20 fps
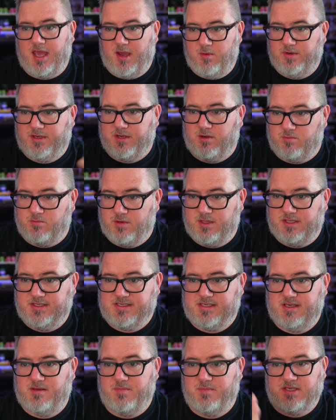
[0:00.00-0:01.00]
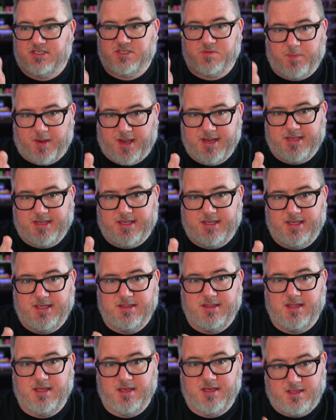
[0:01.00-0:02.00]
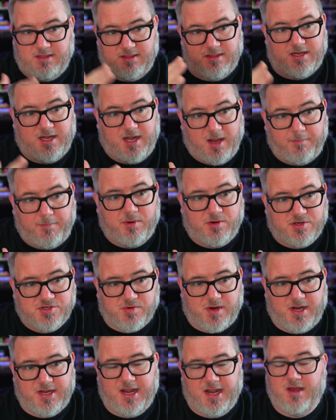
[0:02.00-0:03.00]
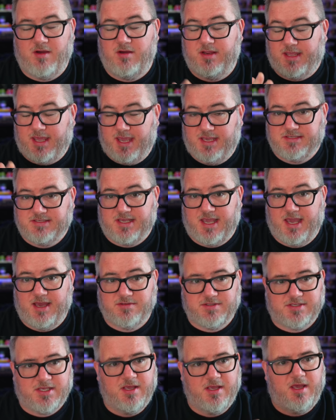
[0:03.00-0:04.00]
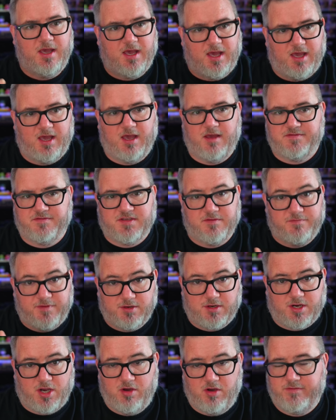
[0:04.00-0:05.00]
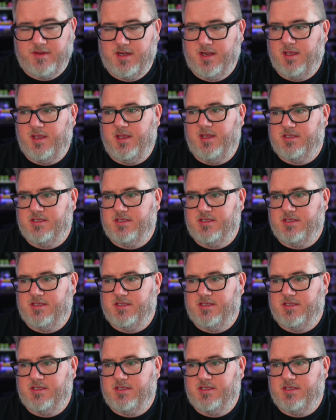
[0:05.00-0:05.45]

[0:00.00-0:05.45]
We don't really see a big spike in the numbers right now in case counts of severe COVID.